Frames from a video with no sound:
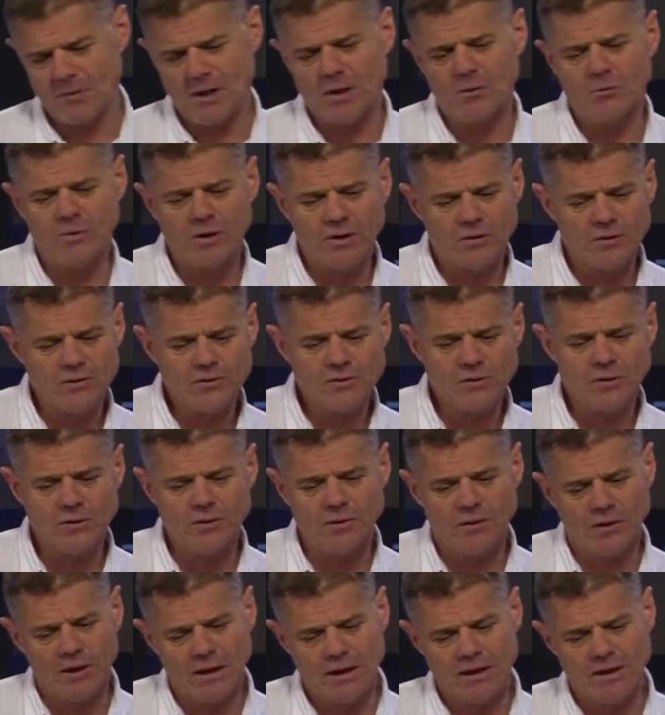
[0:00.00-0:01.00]
We
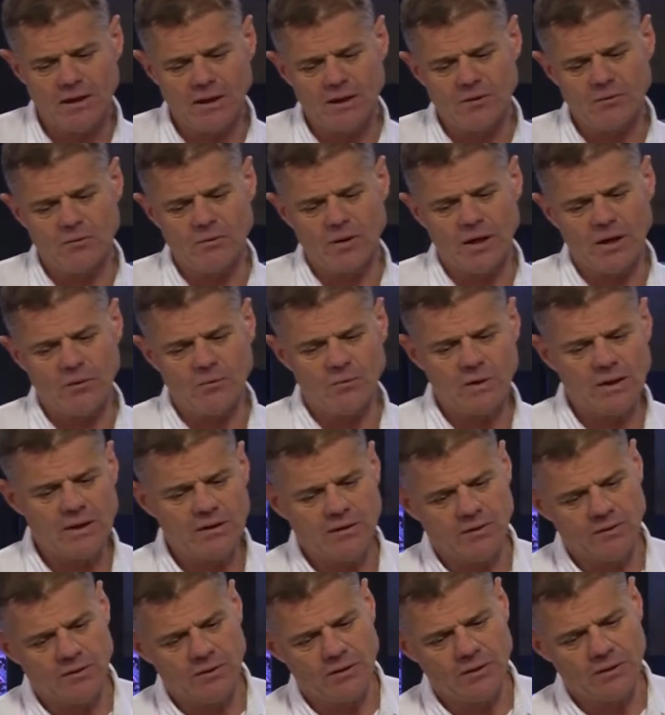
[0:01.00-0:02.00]
also, and
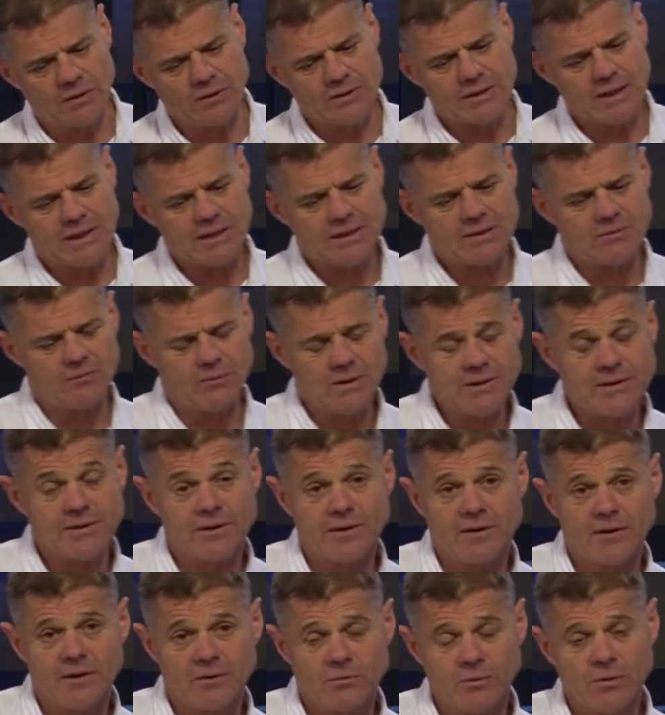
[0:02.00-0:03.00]
we looked at, we
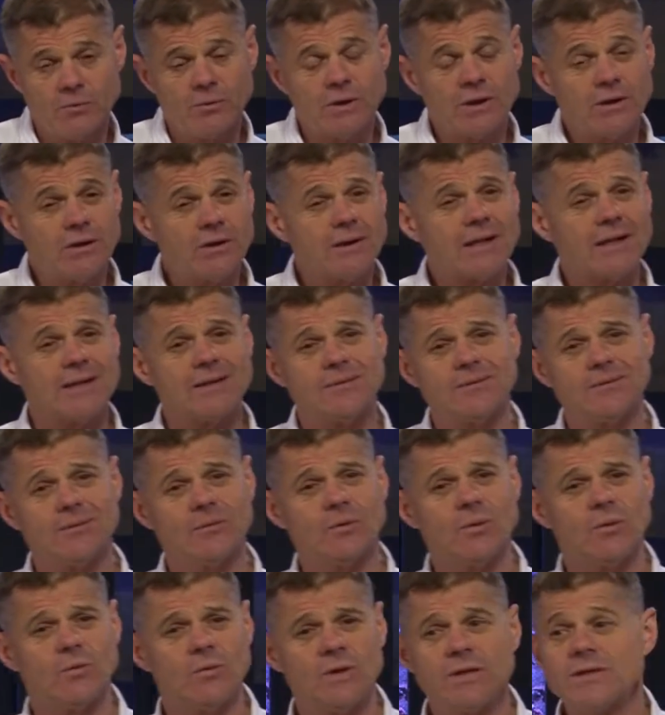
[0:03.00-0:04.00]
said that we would look at,
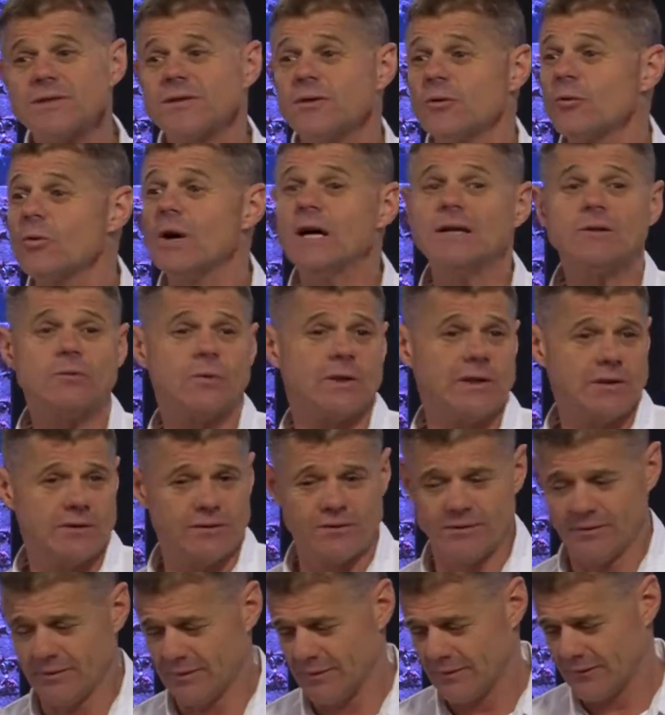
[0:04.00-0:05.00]
well, what's the right way to
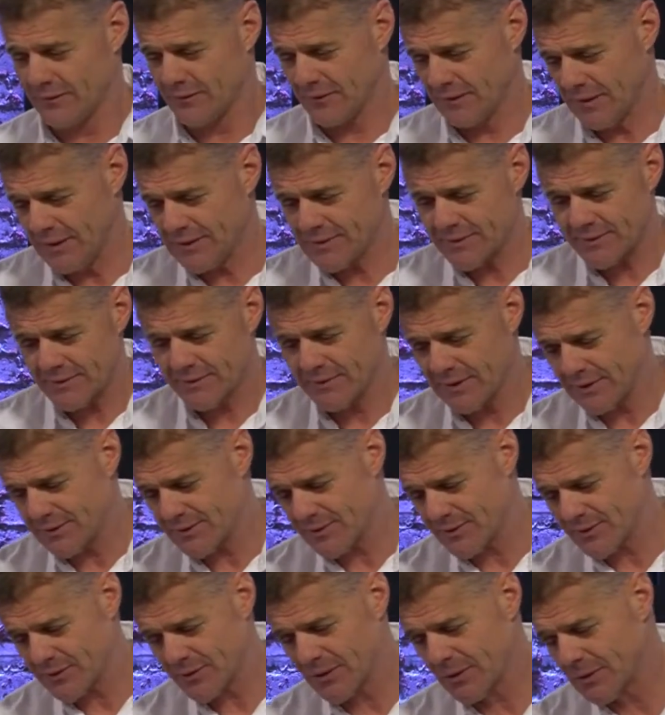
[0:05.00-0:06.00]
do it? So let's
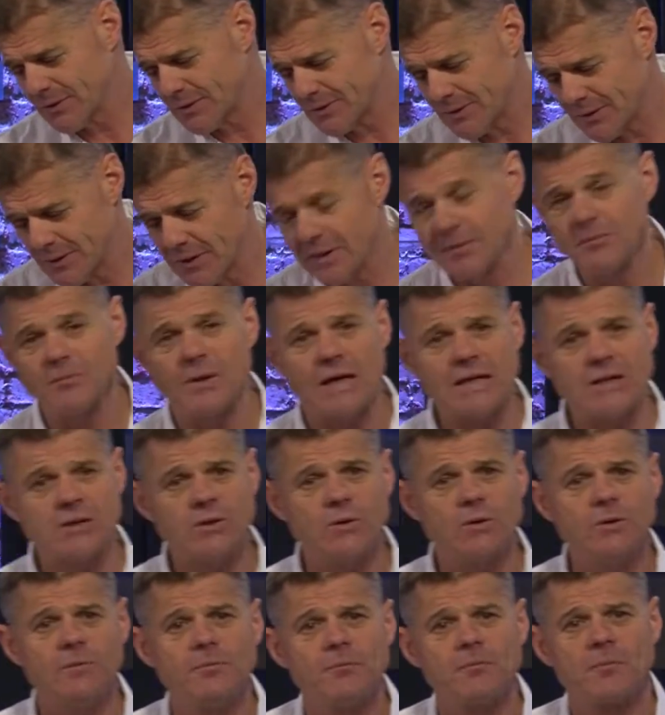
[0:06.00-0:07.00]
just go to the
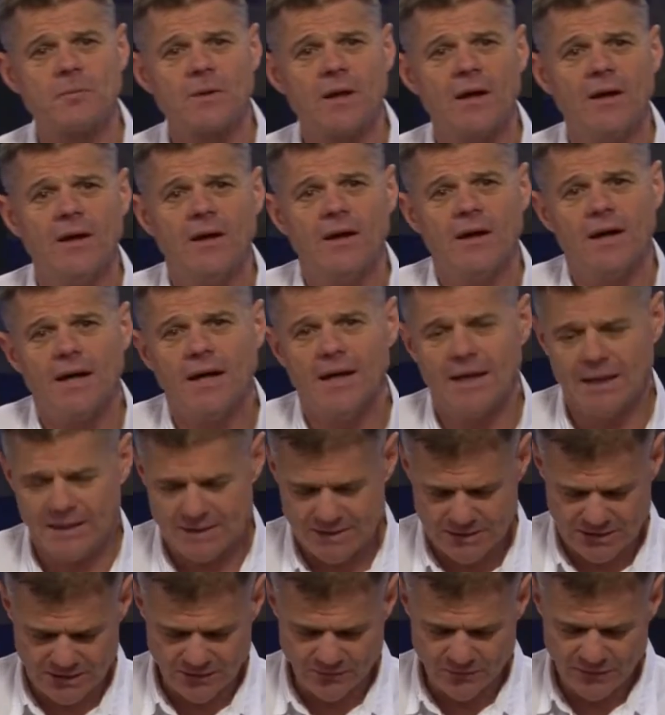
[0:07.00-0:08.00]
manual
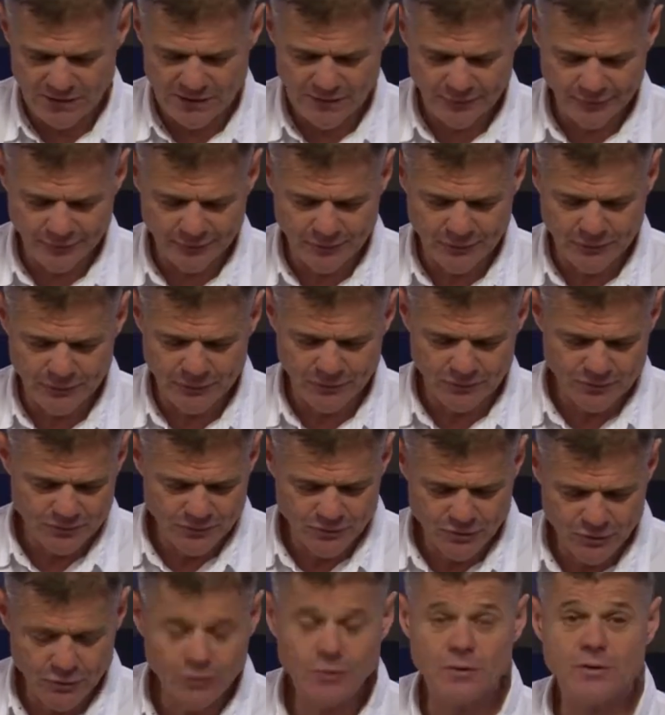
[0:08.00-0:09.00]
and read a few
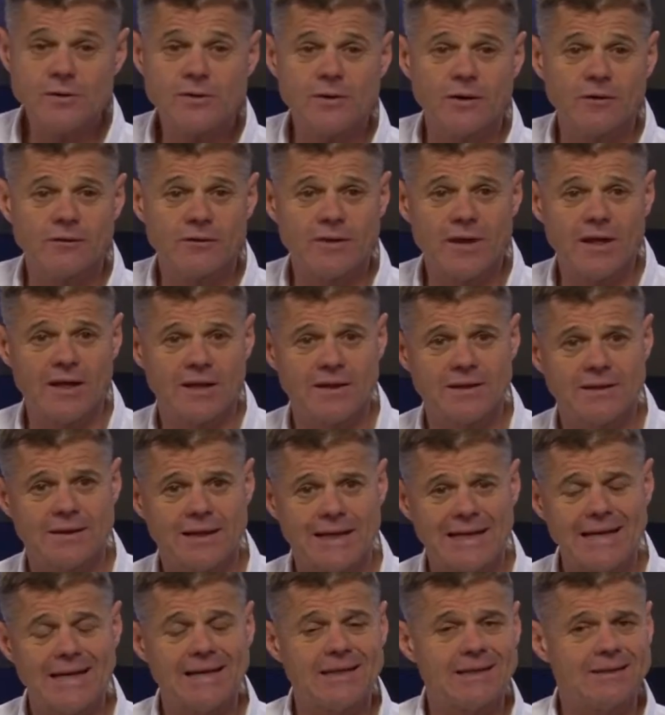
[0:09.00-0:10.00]
truths over there. And
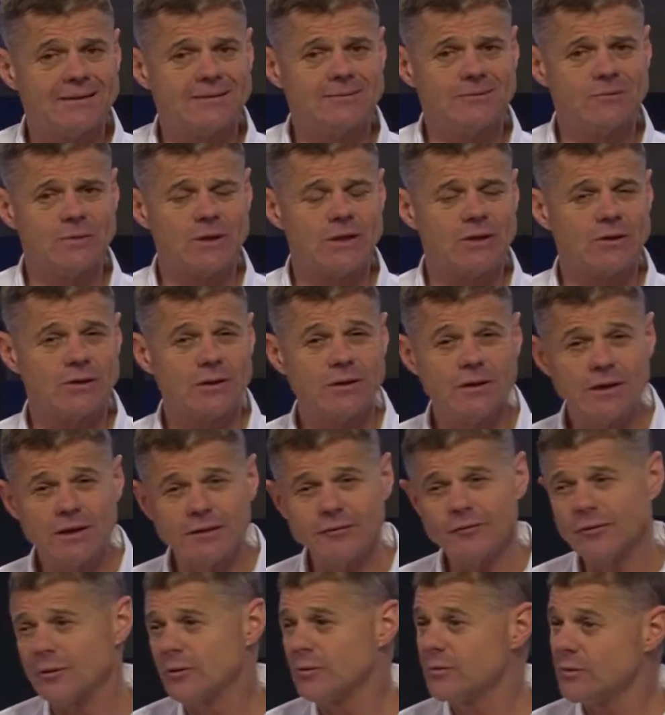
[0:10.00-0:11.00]
again, we're not
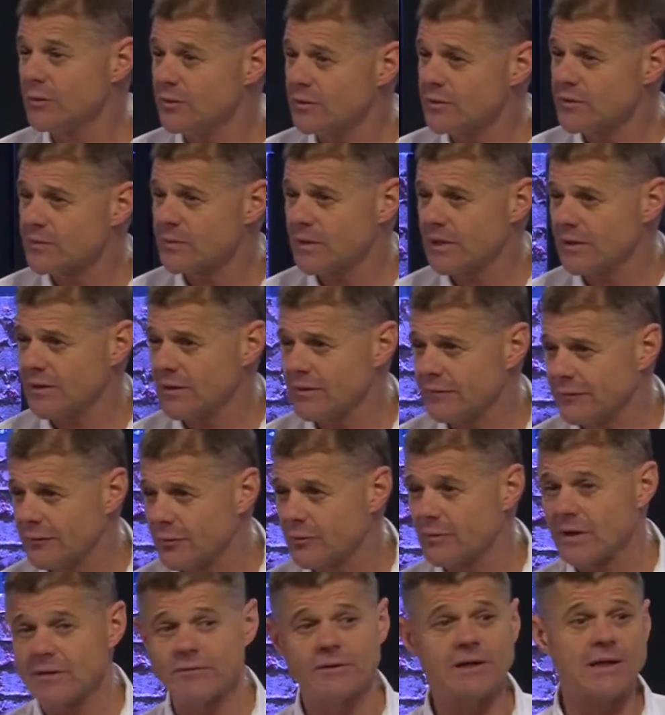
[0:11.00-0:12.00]
looking for rules, we're looking
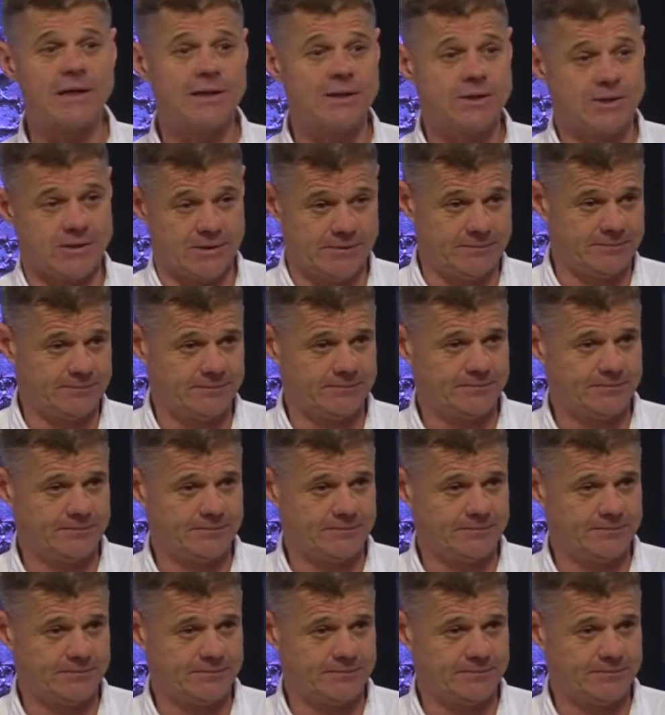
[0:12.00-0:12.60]
for revelation.